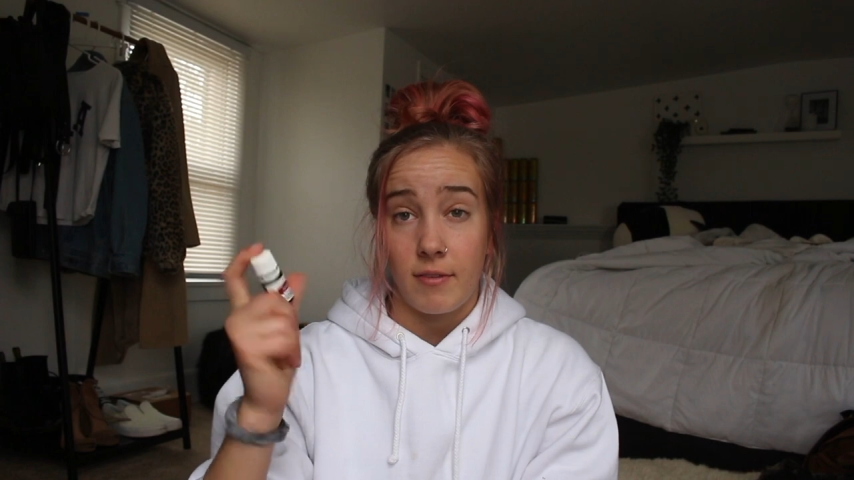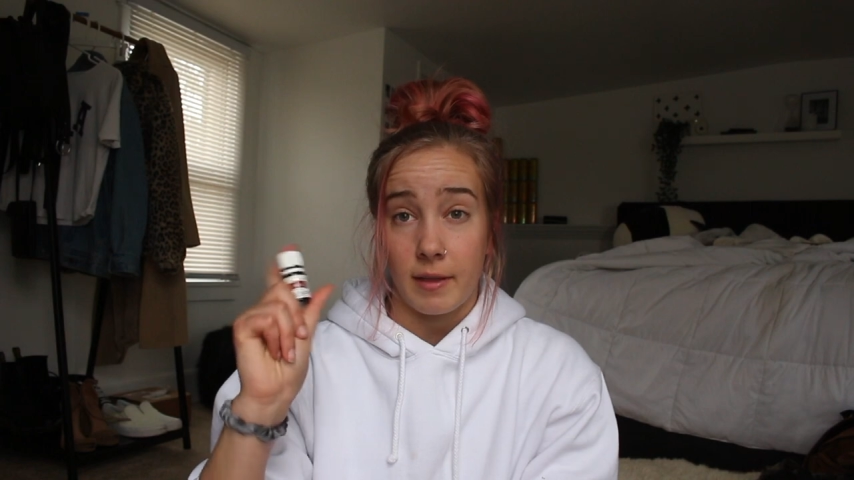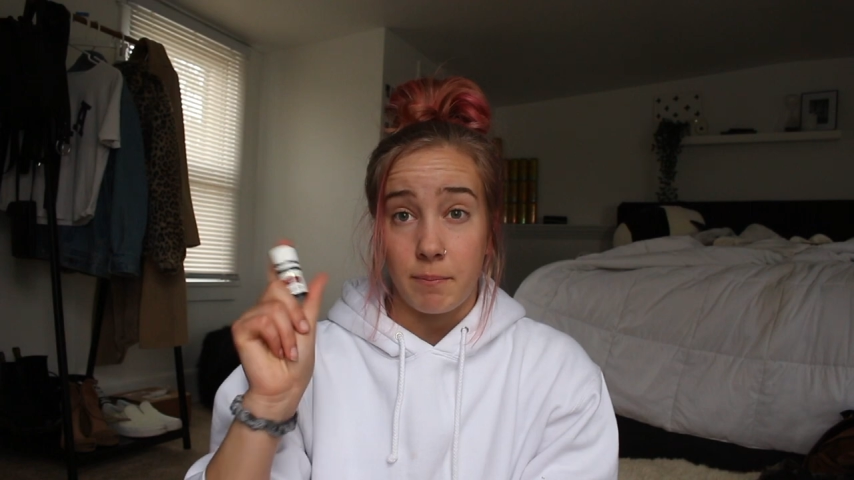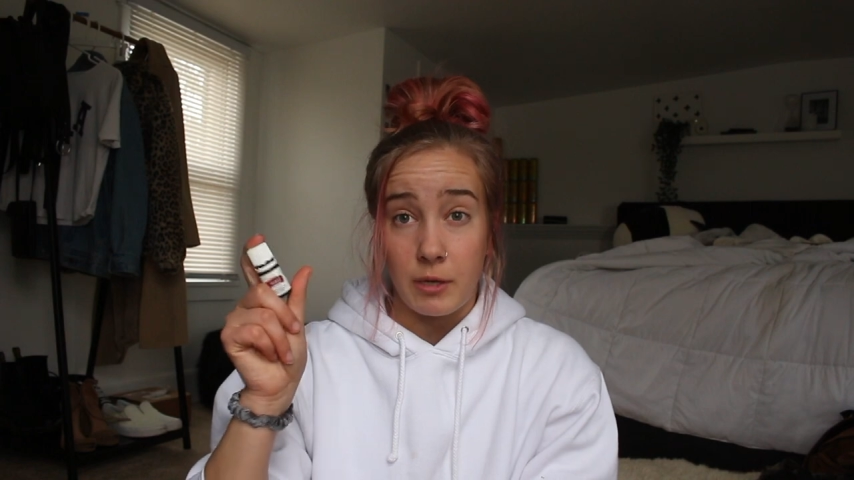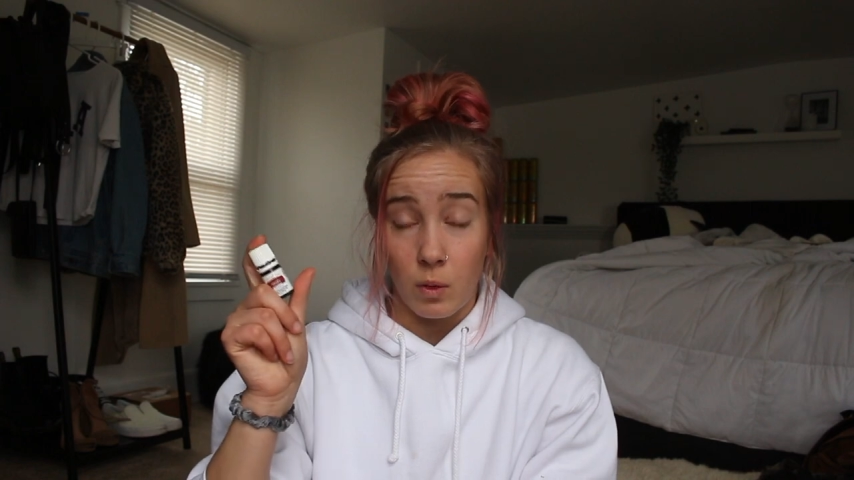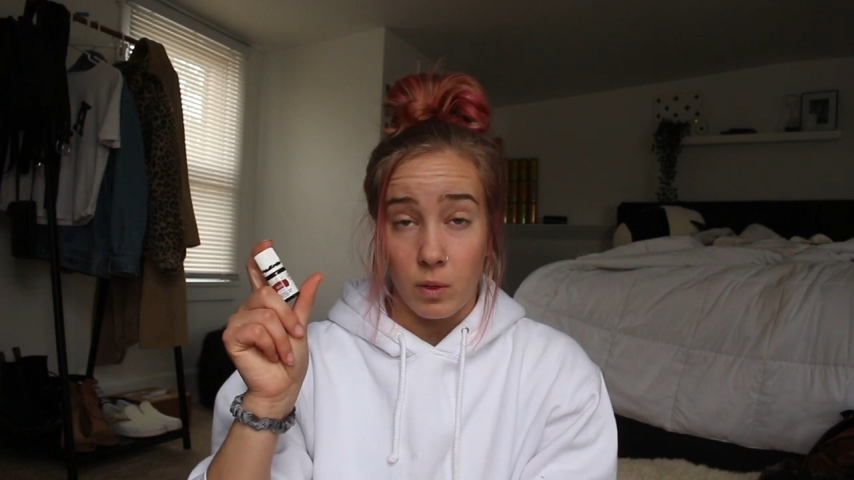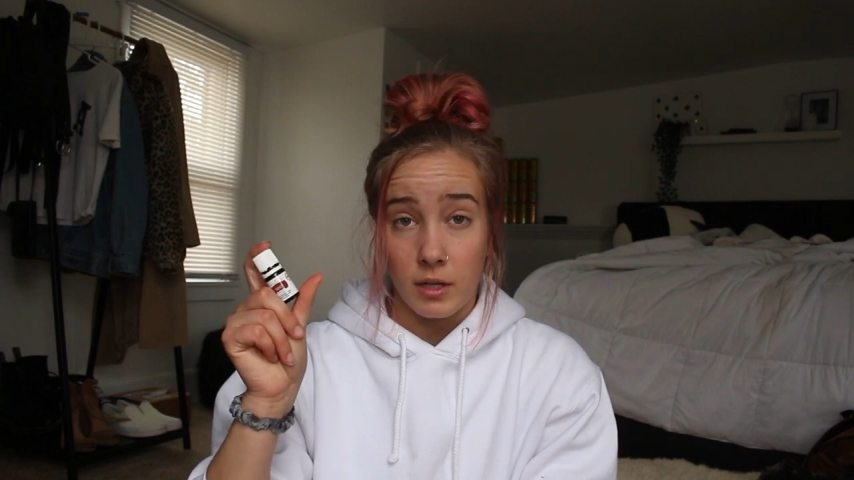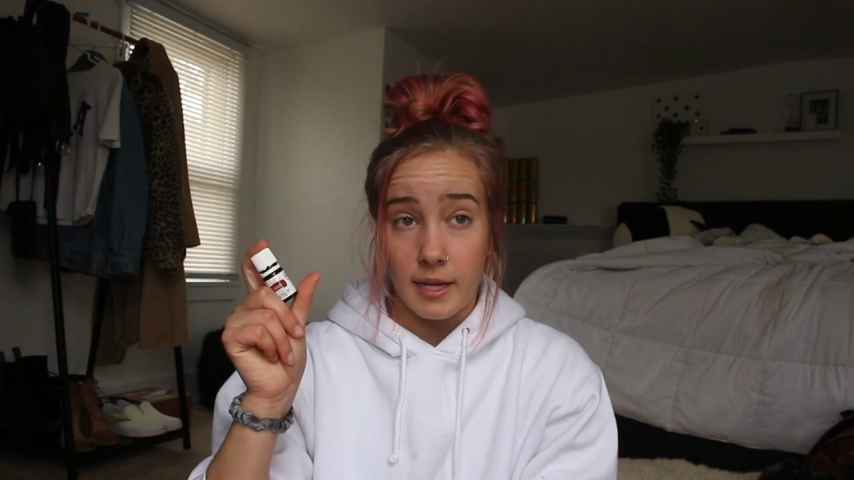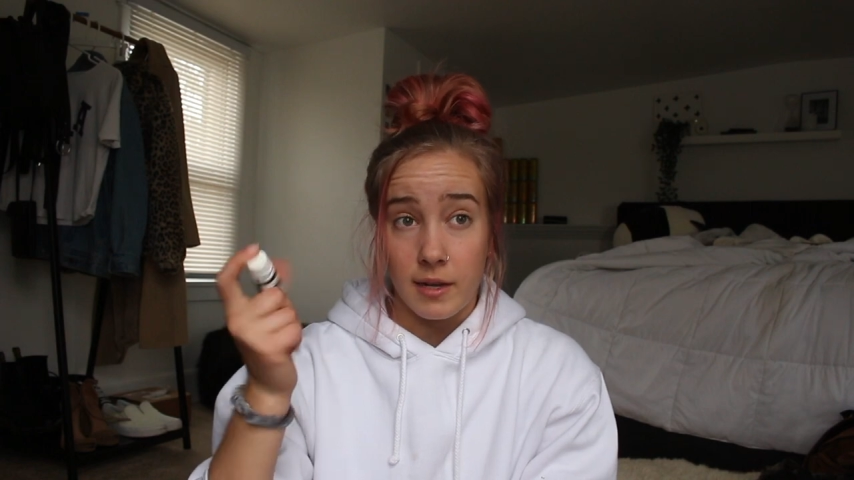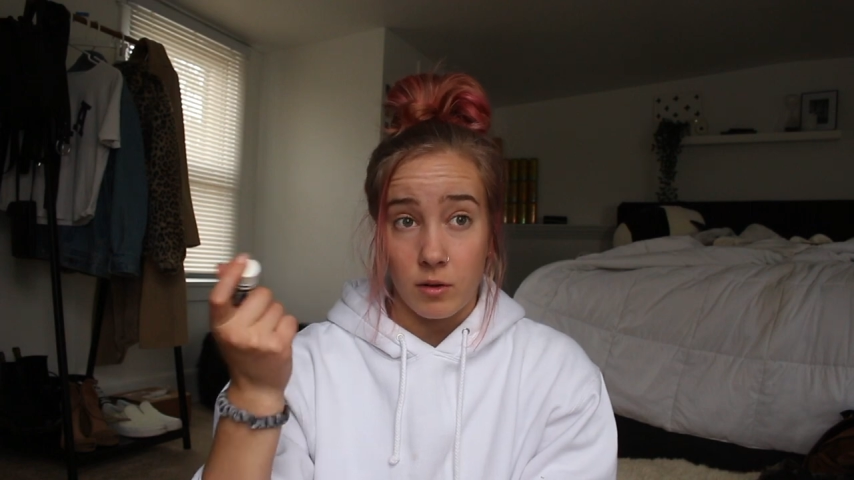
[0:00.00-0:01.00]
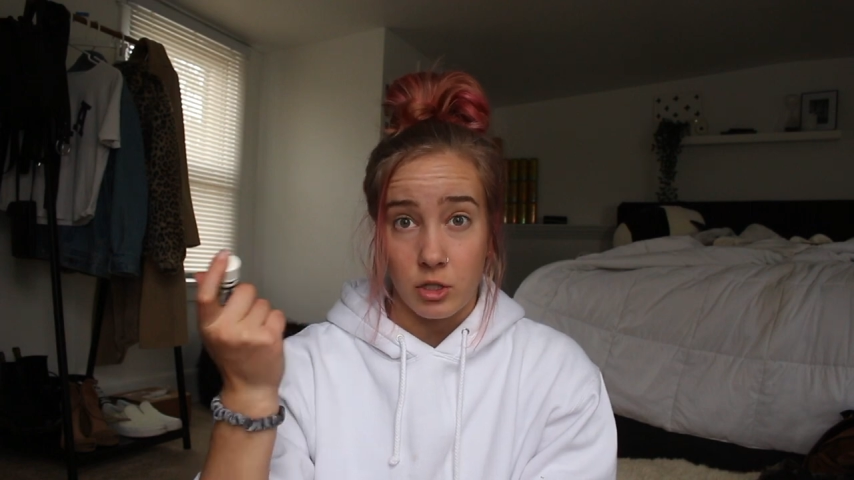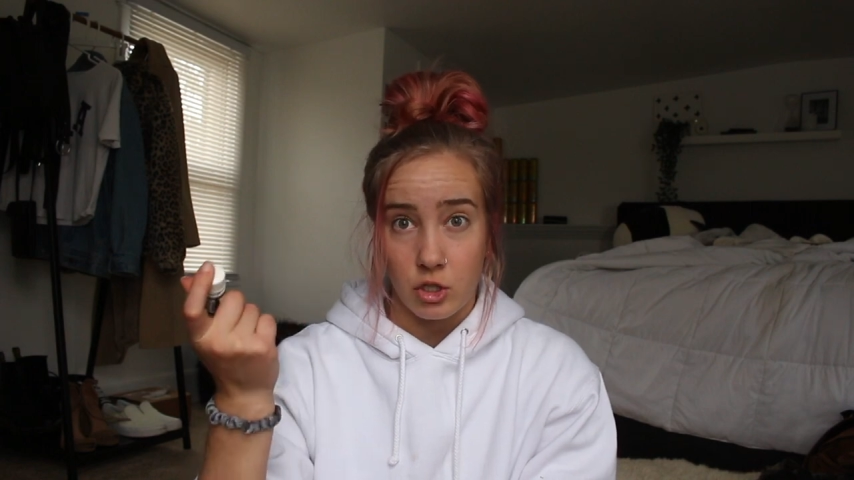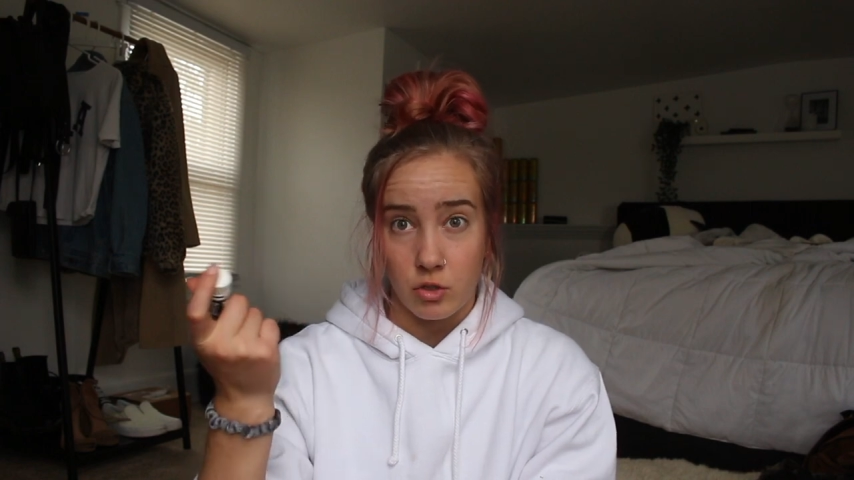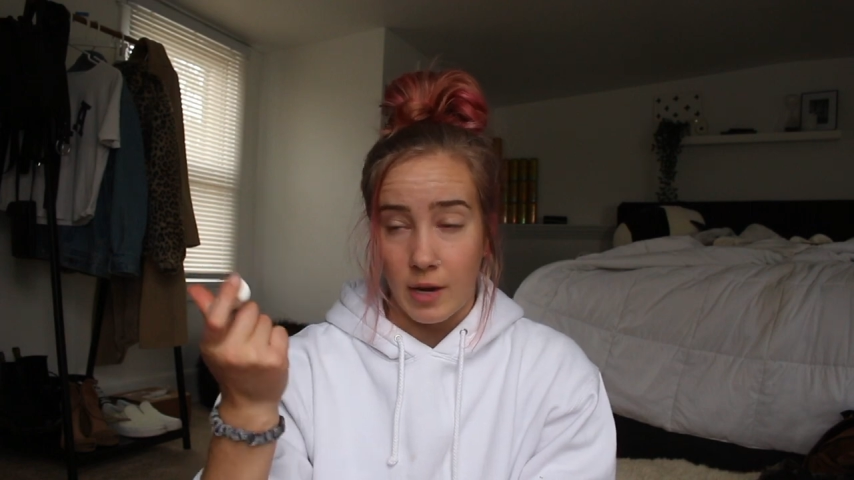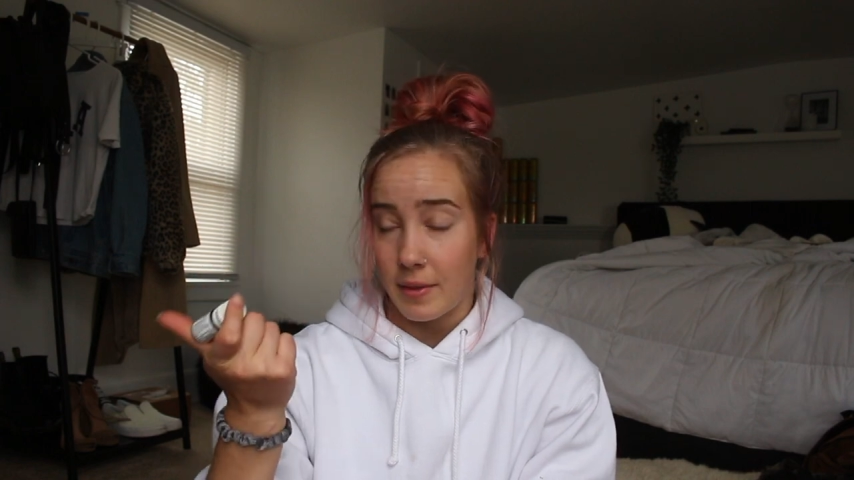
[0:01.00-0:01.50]
like, purely or
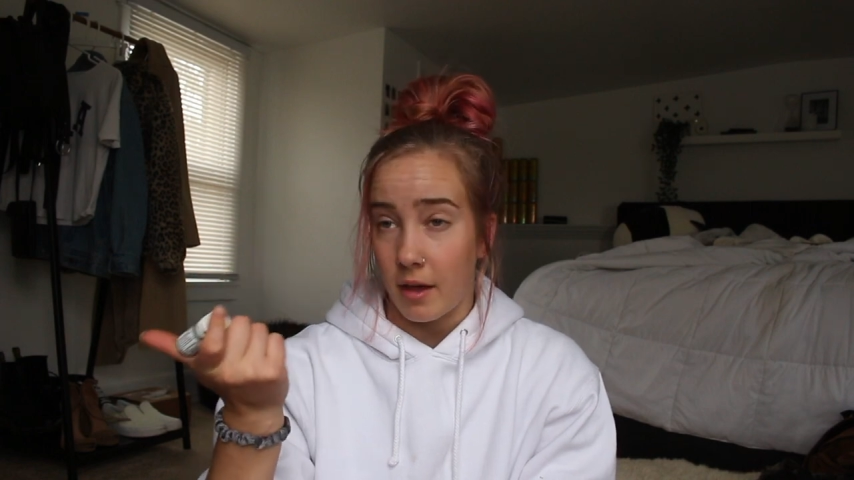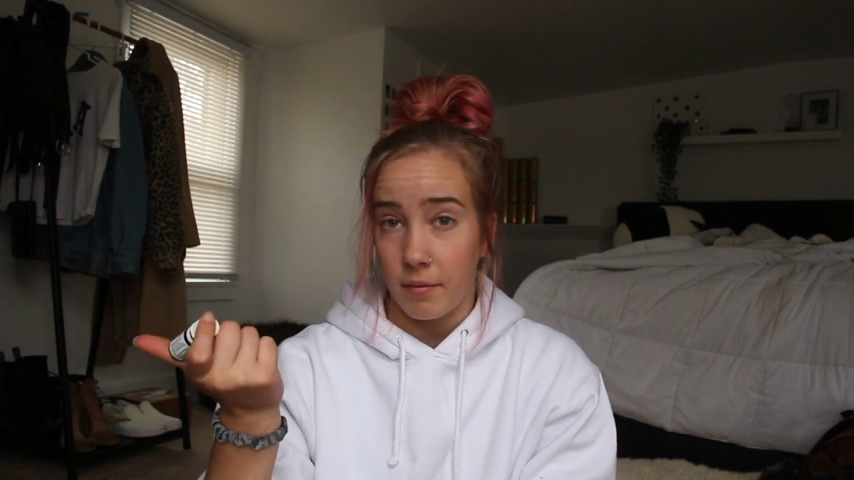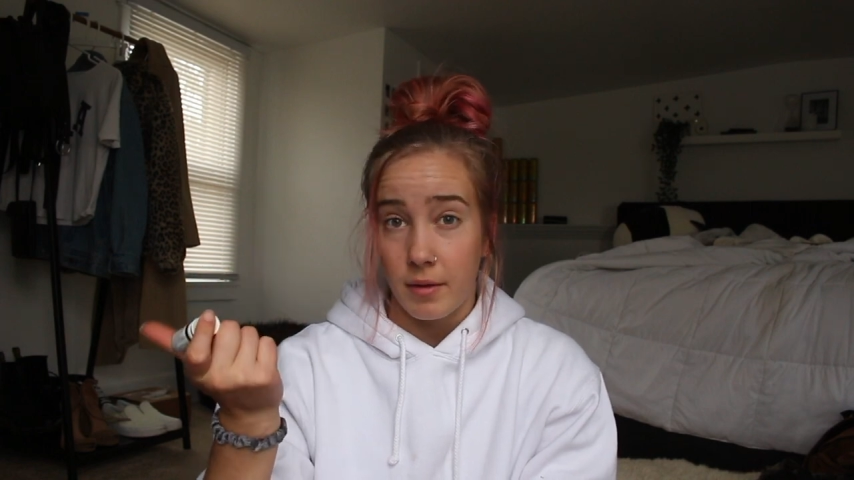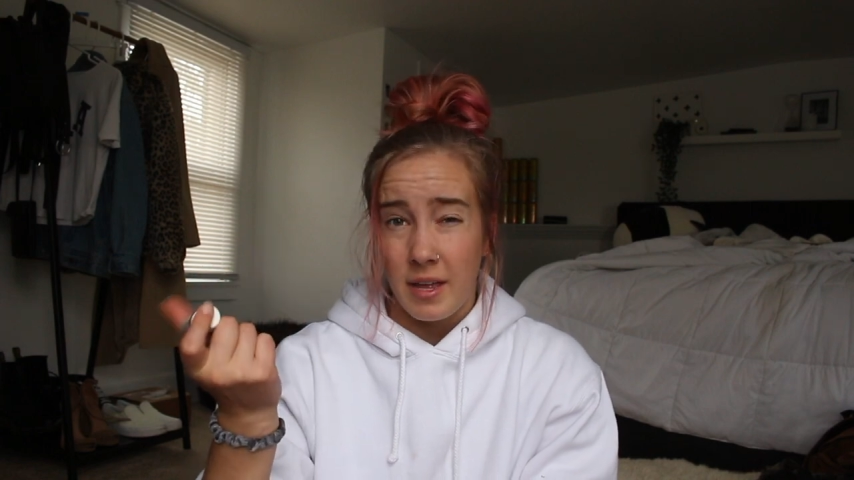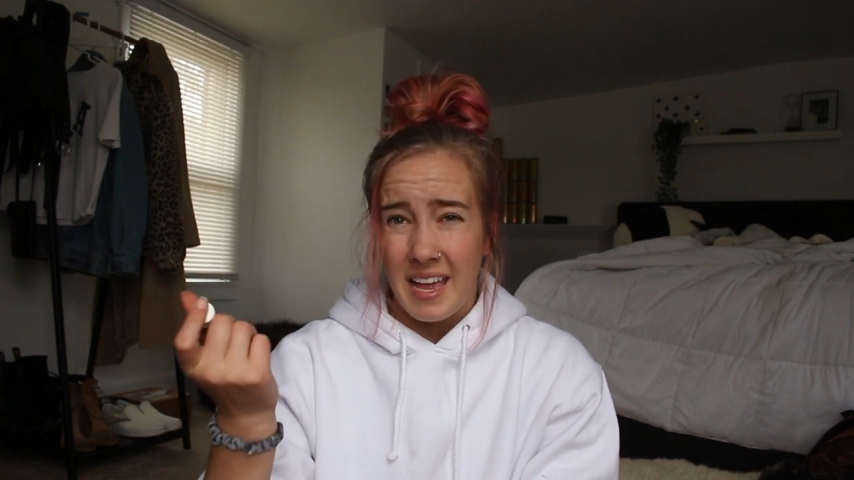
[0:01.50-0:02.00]
straight without